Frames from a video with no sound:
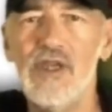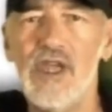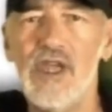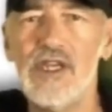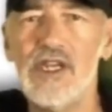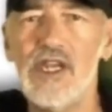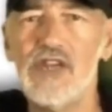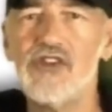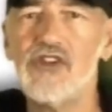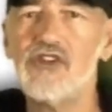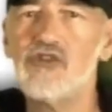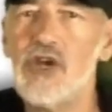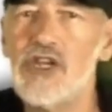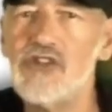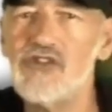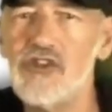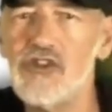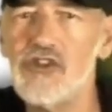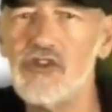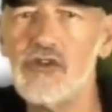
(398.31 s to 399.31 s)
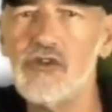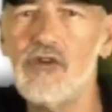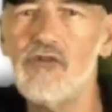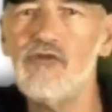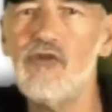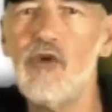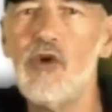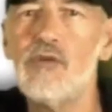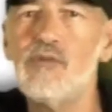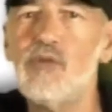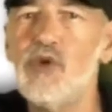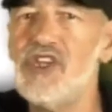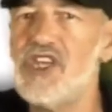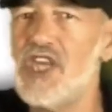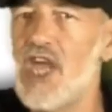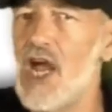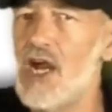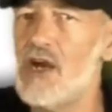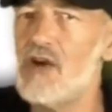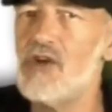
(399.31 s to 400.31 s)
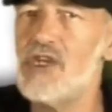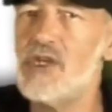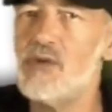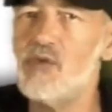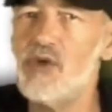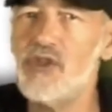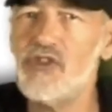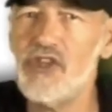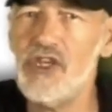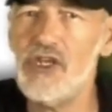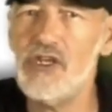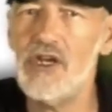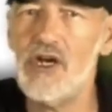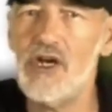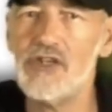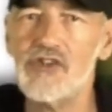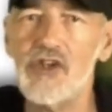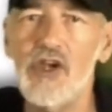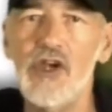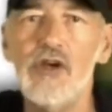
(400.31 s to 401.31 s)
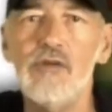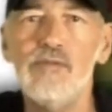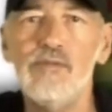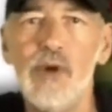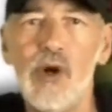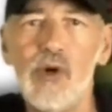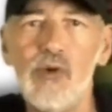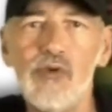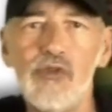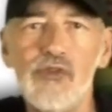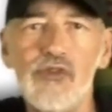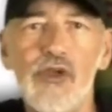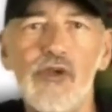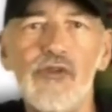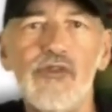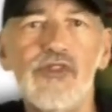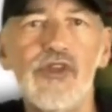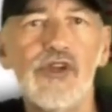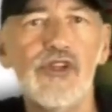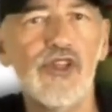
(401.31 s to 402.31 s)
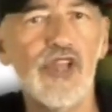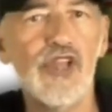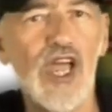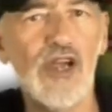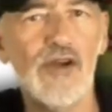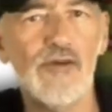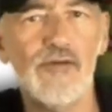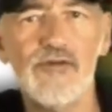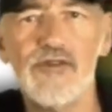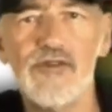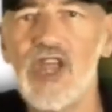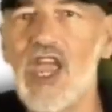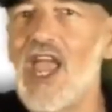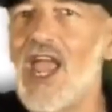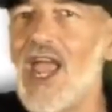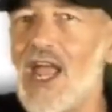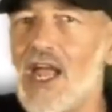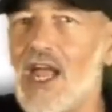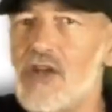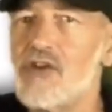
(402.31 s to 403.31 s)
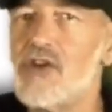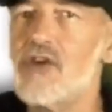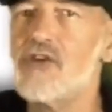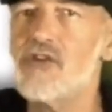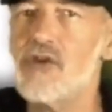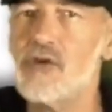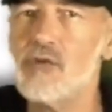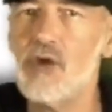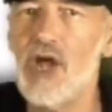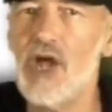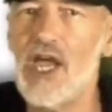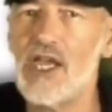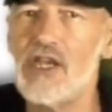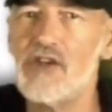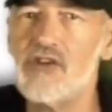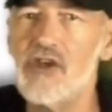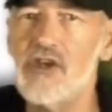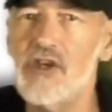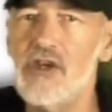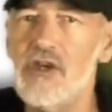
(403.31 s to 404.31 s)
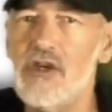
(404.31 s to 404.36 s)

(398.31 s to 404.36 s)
And as a transitional form, we carry within us both the left and the right,